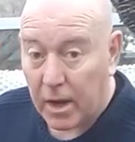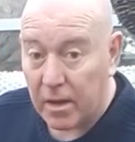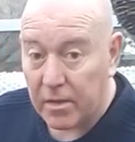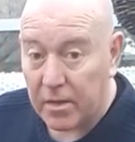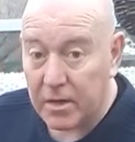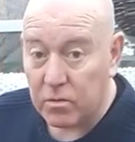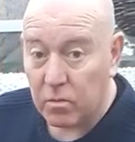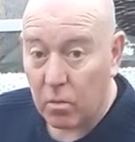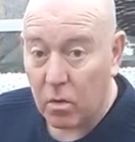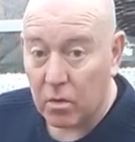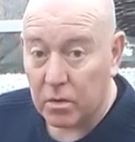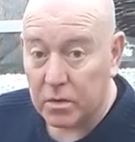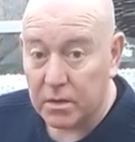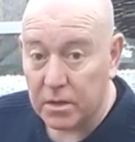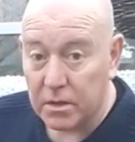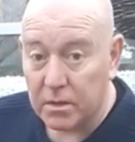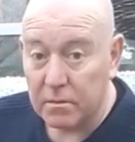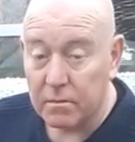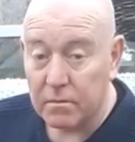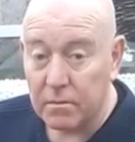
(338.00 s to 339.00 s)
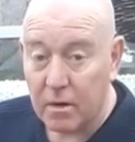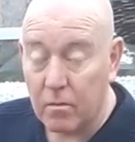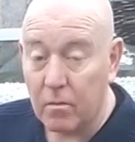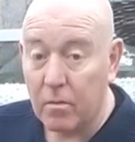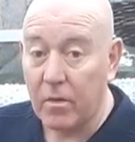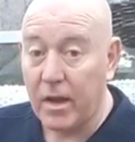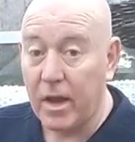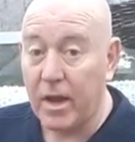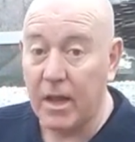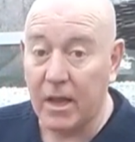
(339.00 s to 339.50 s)
get these watered
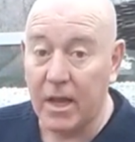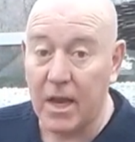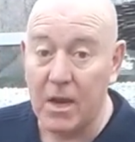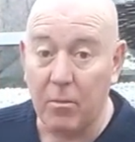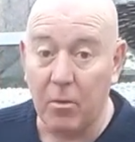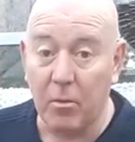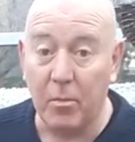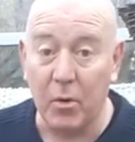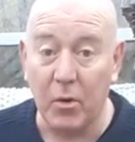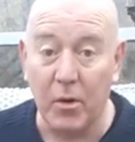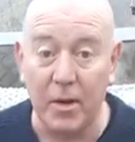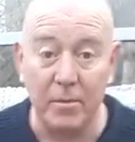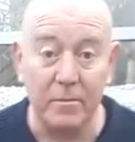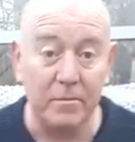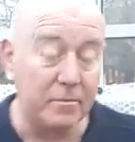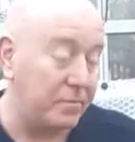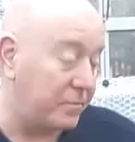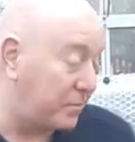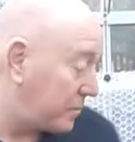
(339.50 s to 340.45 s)
and we'll get a label put in.